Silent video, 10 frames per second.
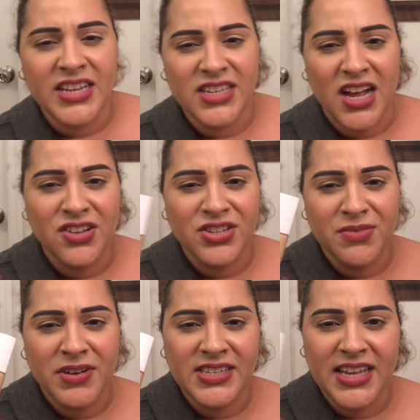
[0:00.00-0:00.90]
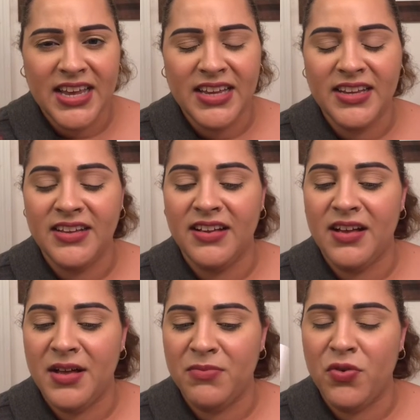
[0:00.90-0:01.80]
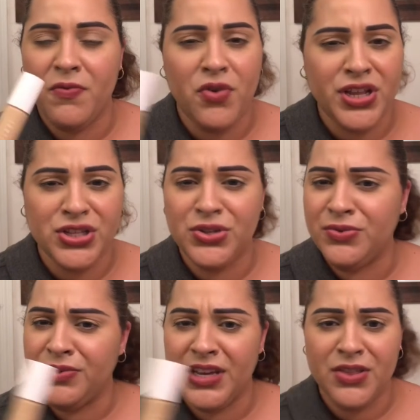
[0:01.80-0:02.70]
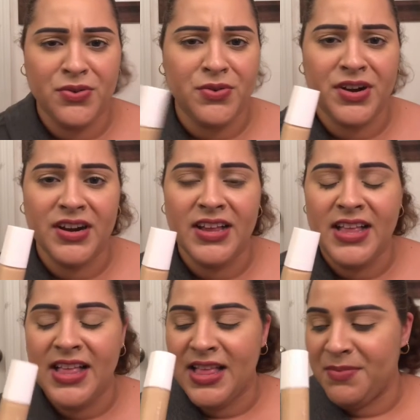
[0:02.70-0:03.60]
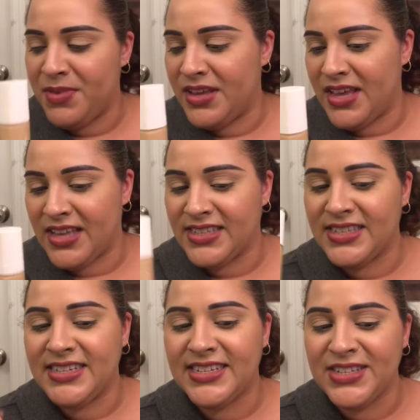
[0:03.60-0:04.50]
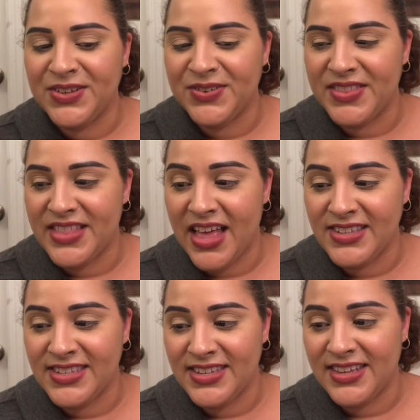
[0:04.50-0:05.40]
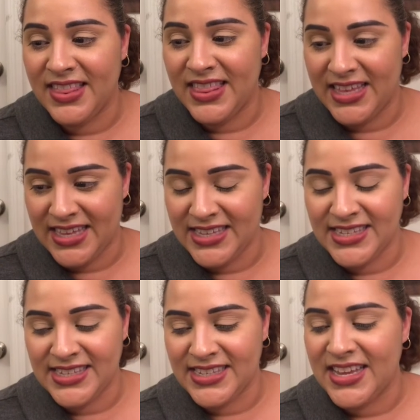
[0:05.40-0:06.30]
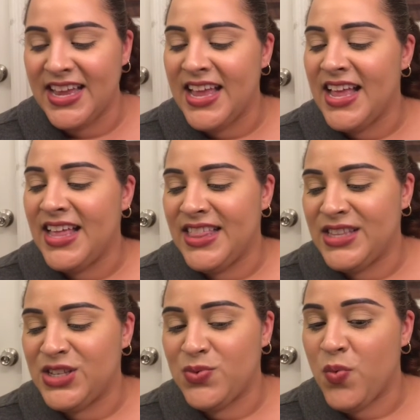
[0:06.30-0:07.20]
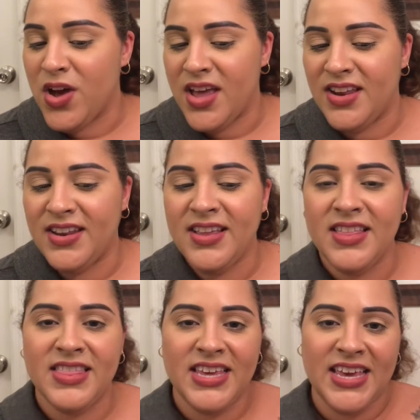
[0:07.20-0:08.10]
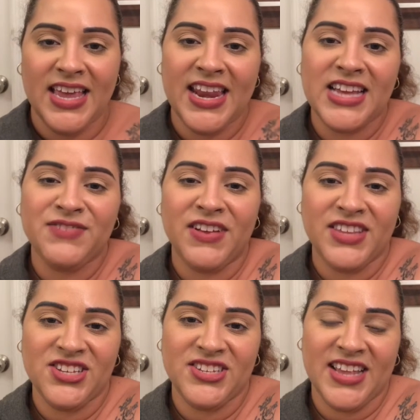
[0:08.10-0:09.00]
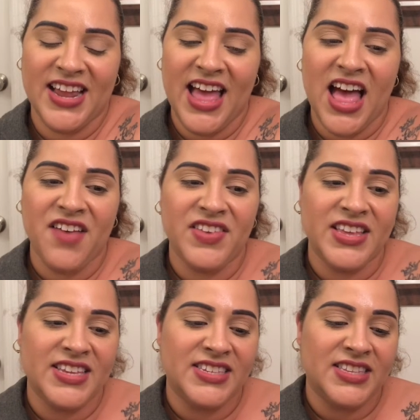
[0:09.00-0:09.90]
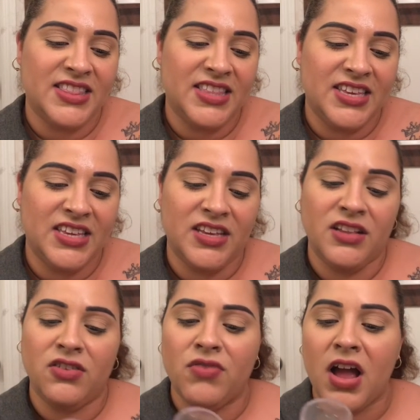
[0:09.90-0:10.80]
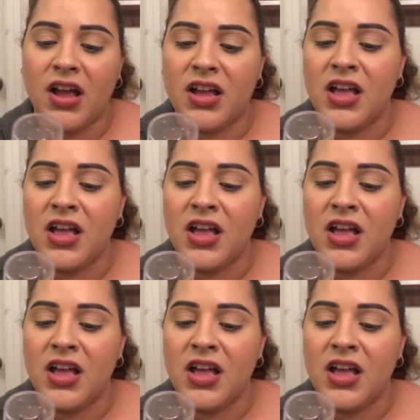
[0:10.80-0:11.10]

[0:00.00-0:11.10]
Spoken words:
I want to say, or $42, either or. But yes, so that's this. That's one. The next foundation that I have is the Lorac